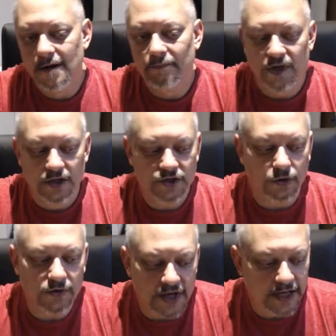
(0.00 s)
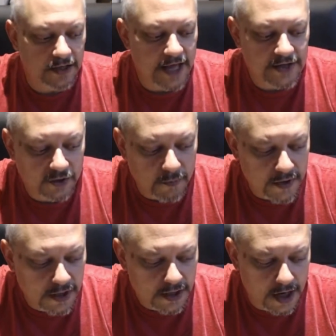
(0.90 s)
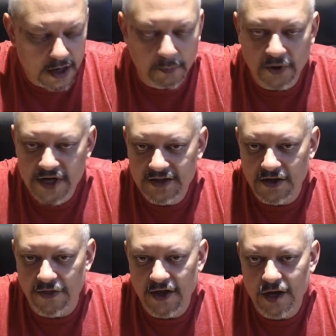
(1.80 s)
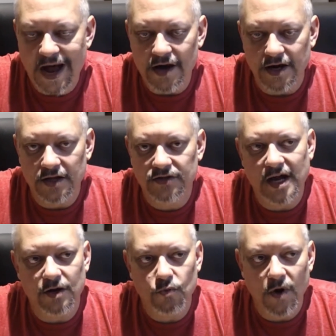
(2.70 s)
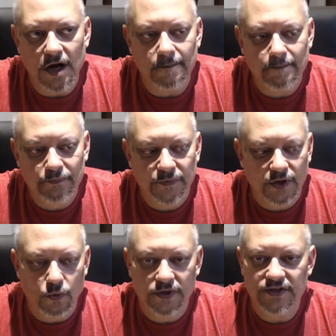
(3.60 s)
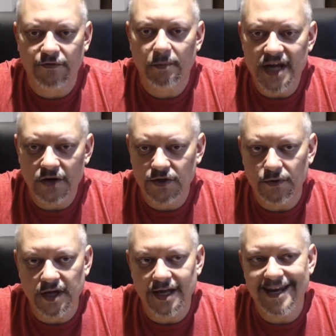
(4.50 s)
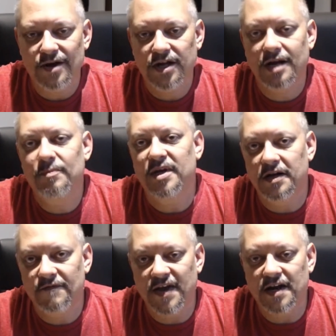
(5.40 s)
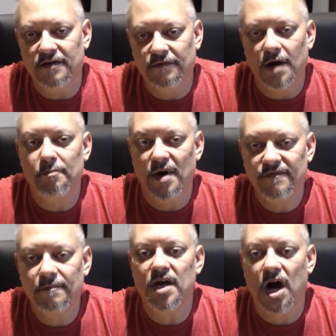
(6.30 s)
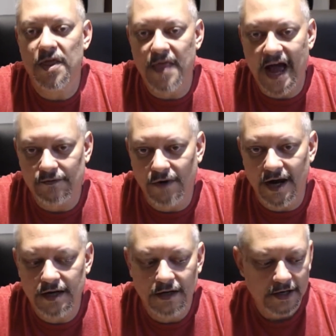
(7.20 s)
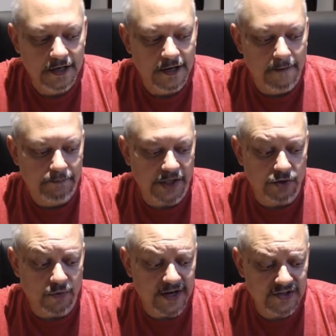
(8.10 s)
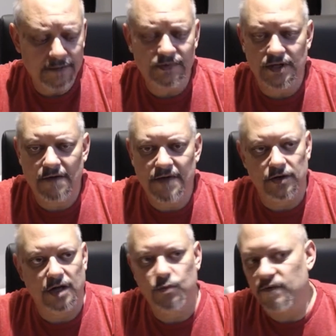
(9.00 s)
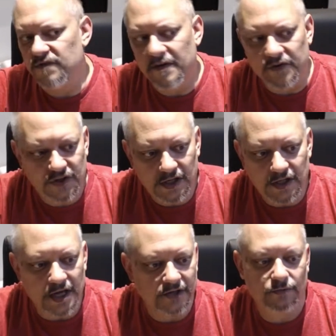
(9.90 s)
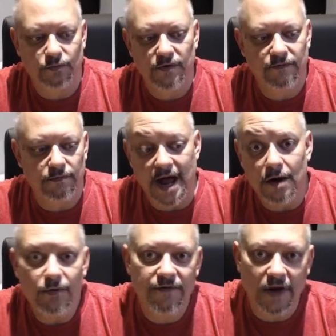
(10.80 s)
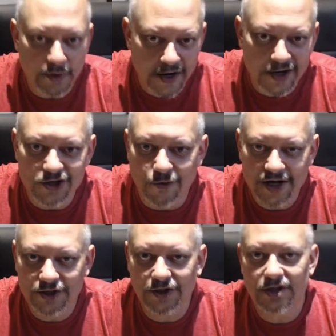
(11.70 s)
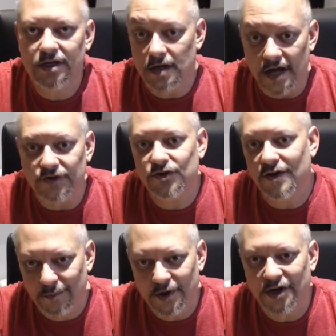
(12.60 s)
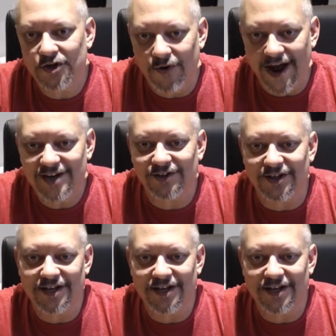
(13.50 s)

So it's like, that took me a couple of days to think about it. And it's like, well, what's everybody else doing? And how can I be innovative above and beyond that, right? And the race teams love that. They're like, we've never seen this. And we've got to put it in directionally. Yes, you have to put it in directionally.